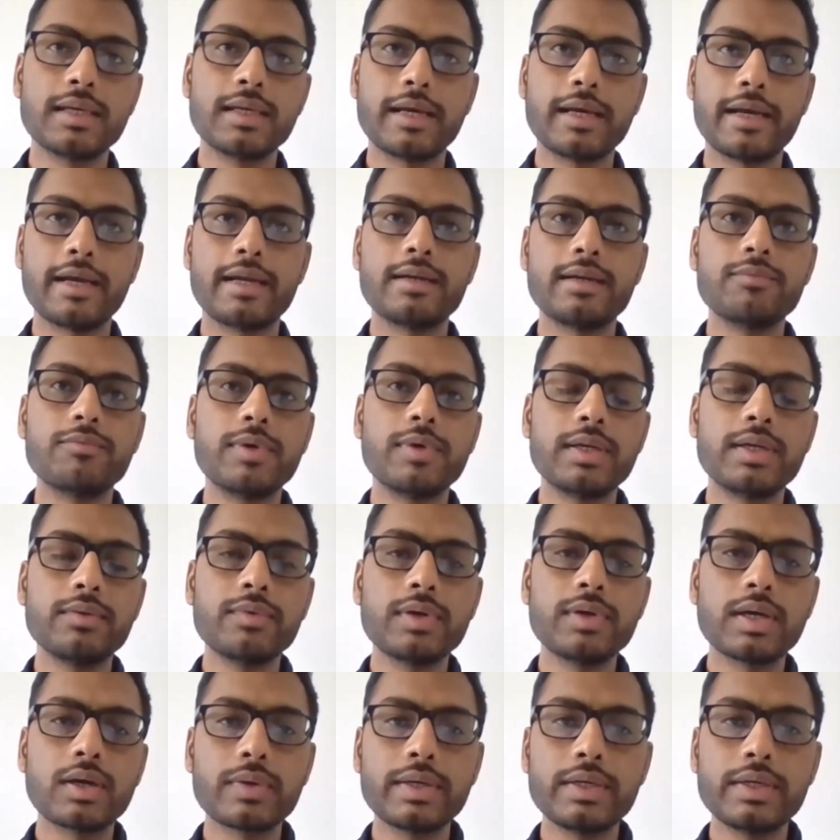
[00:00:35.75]
And when
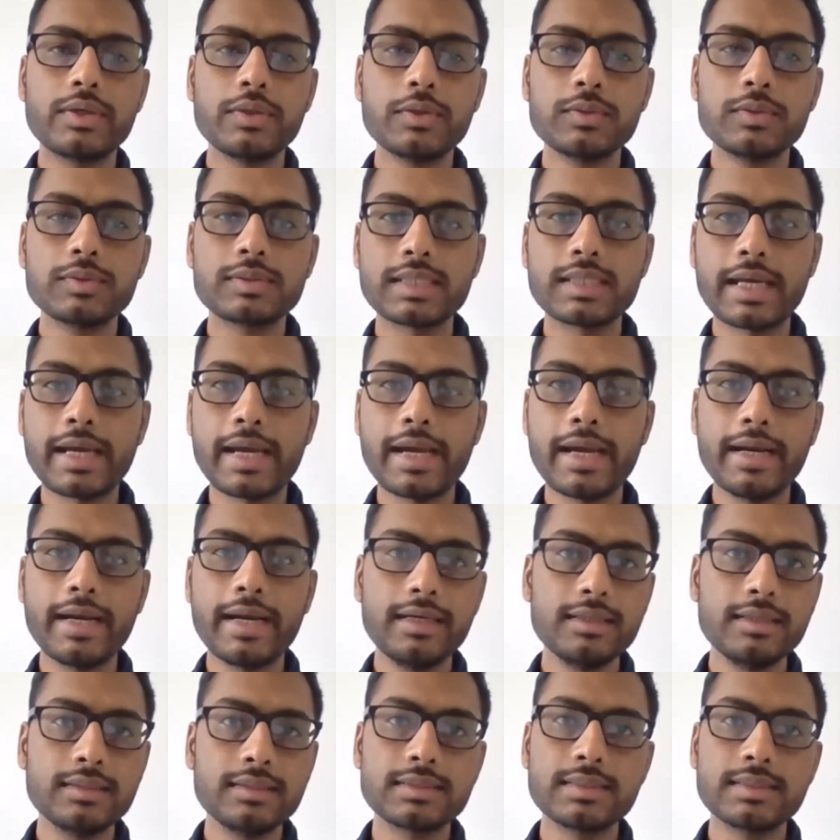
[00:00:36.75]
we are going to use
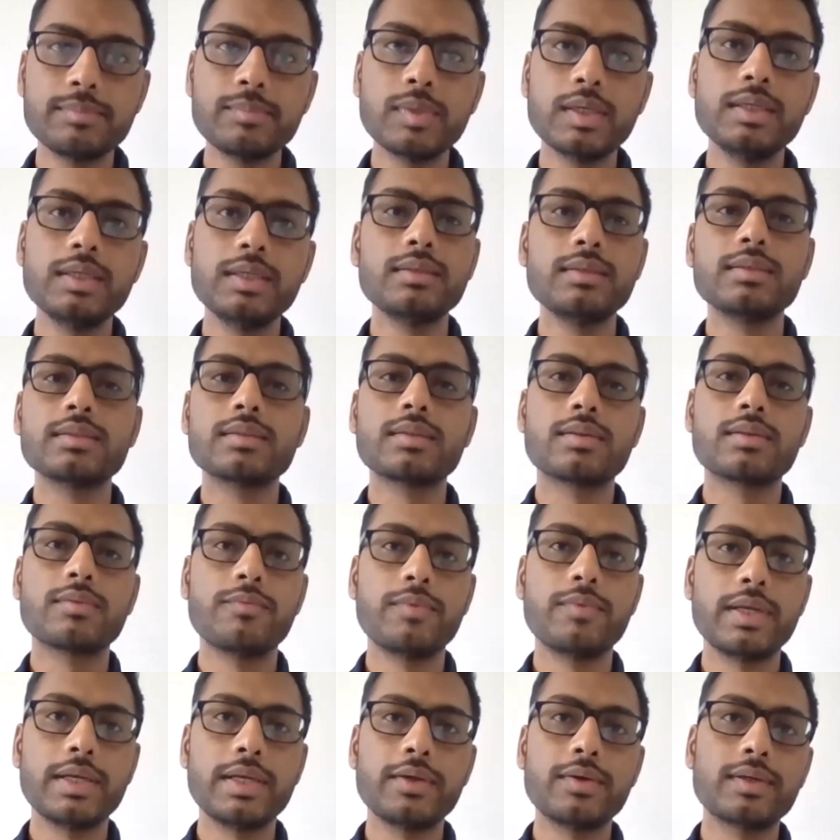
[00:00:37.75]
and symbol,
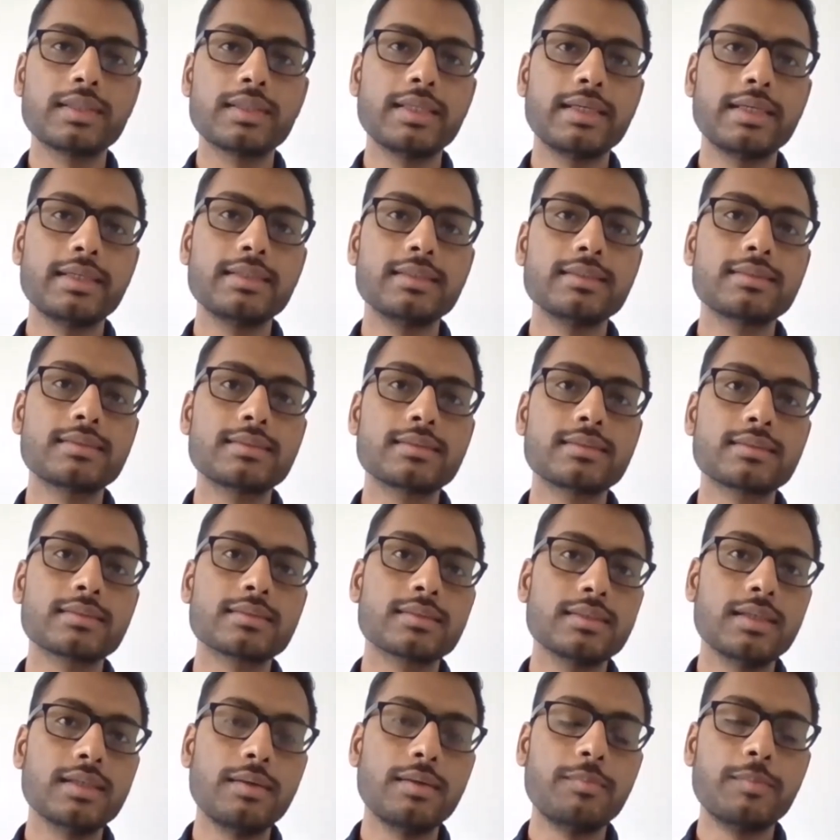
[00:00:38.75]
whenever there is
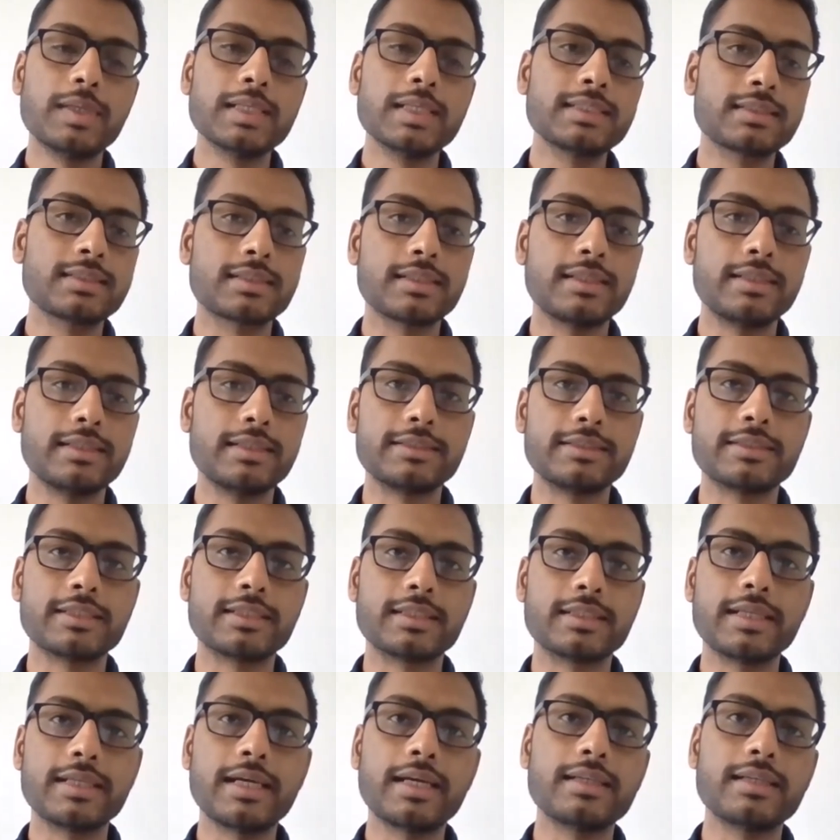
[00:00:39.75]
a must
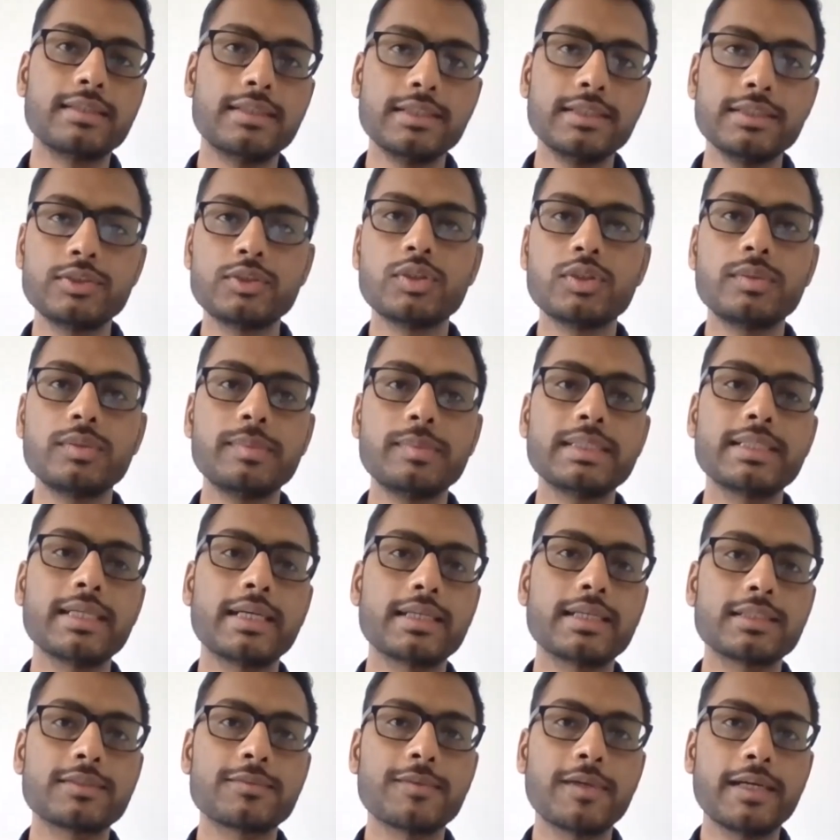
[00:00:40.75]
condition that this should be
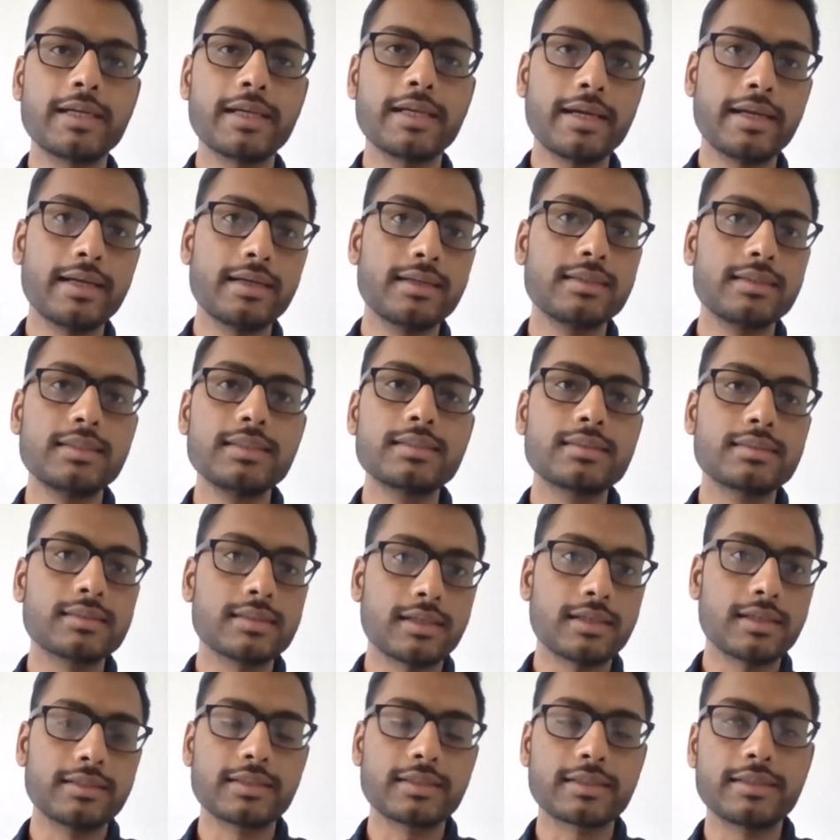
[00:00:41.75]
satisfied and this
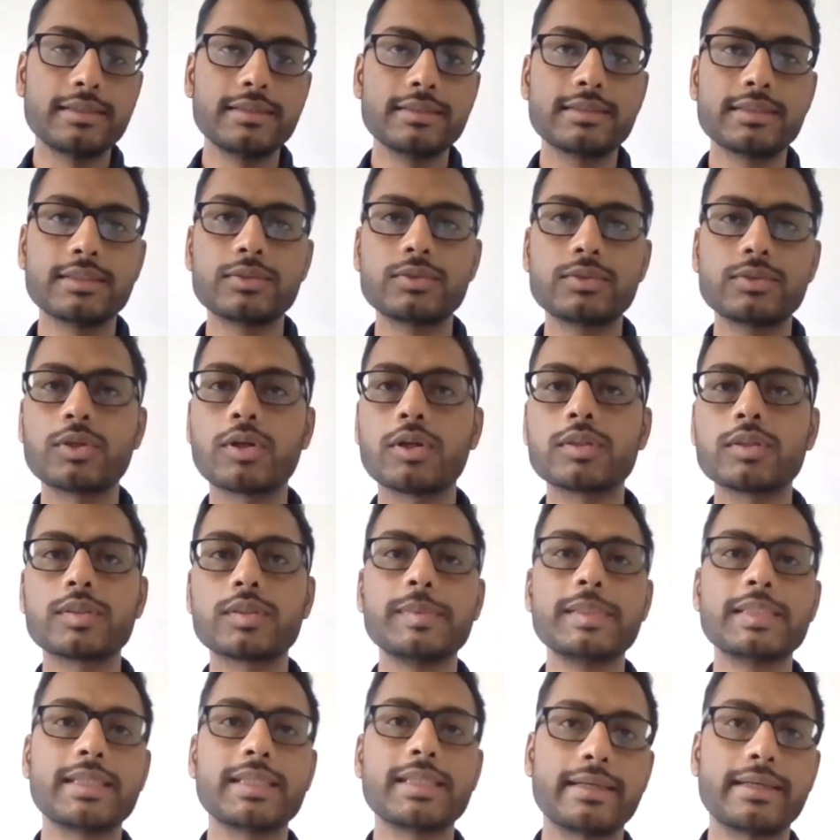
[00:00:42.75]
other condition should also
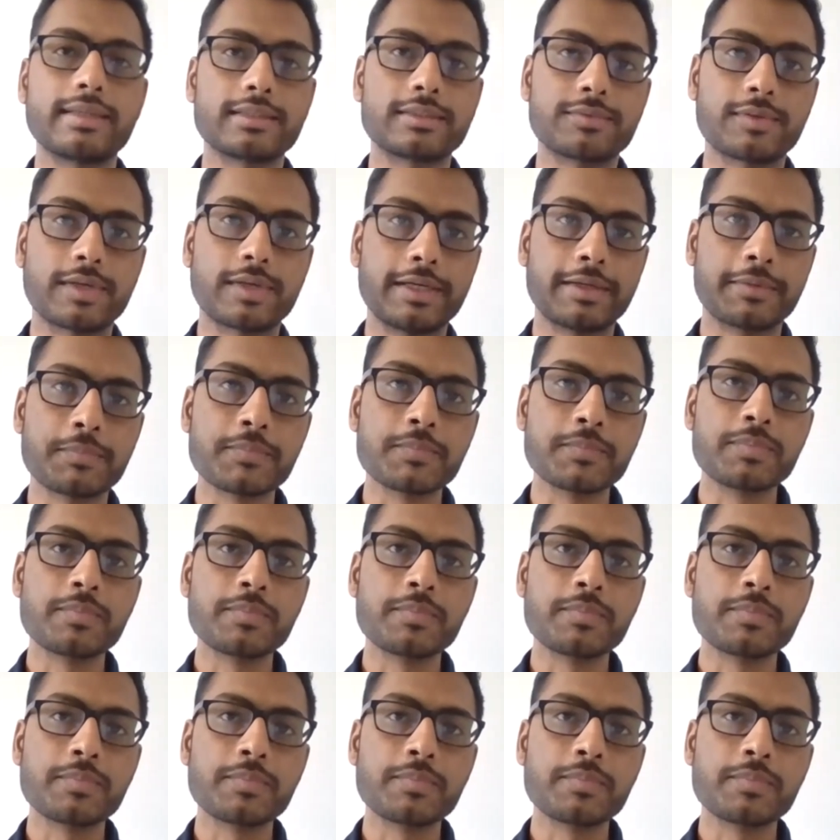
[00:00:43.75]
be satisfied.